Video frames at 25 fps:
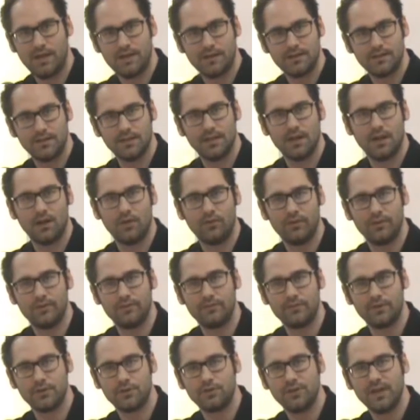Party,
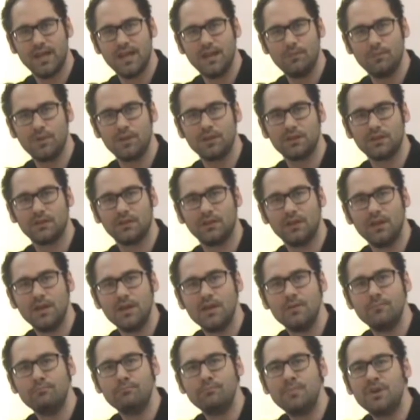however you name
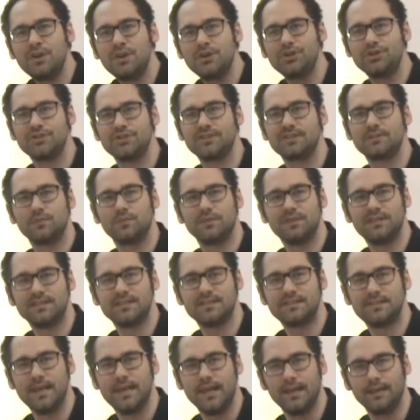it, merges with the
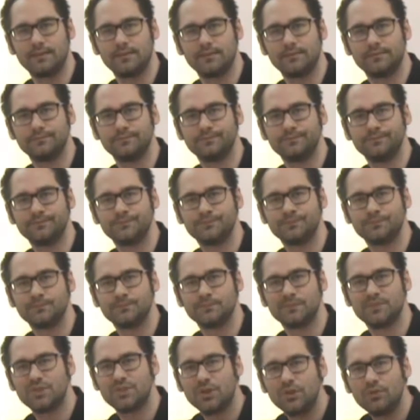state.
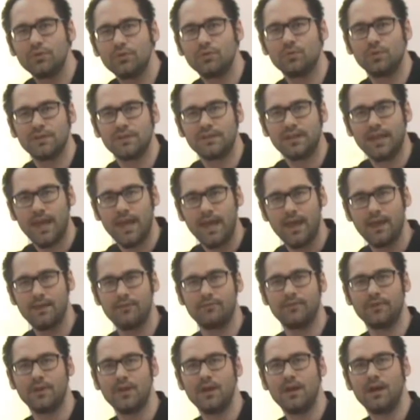So you would
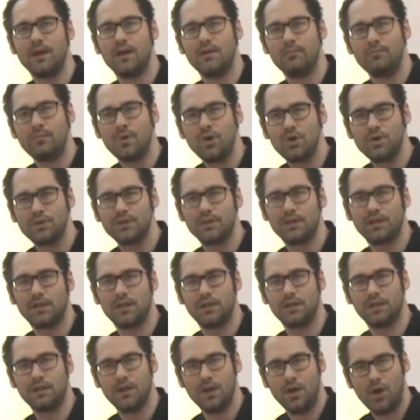have a
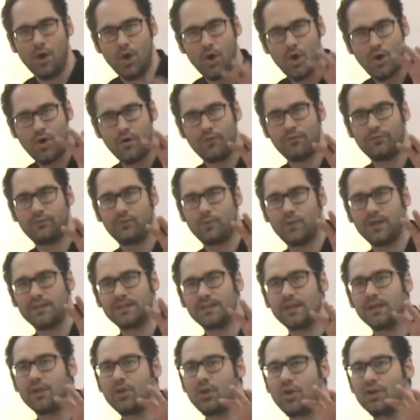model of
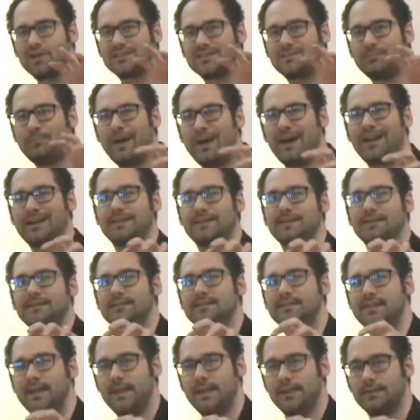what he calls party
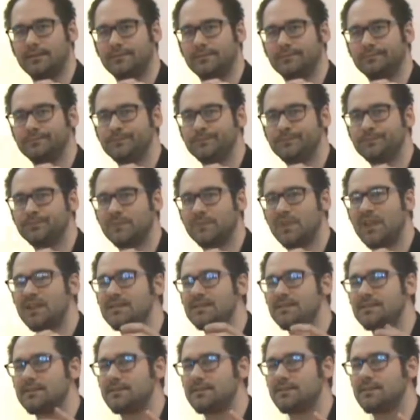state.
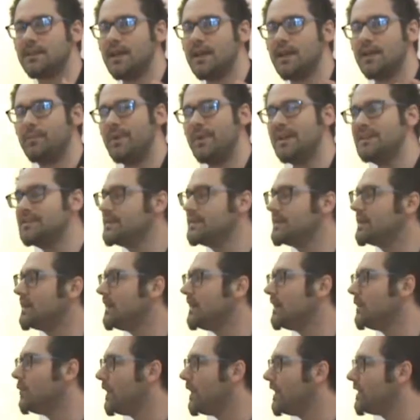That's
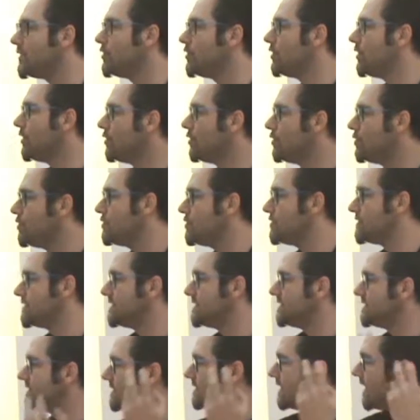basically where you
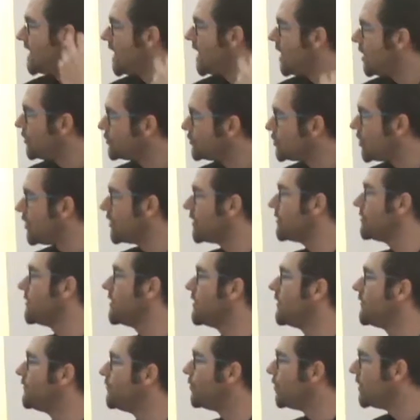lose this
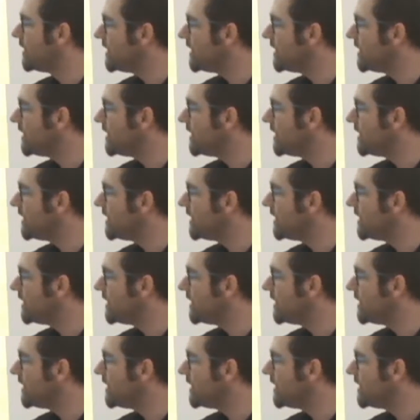autonomy of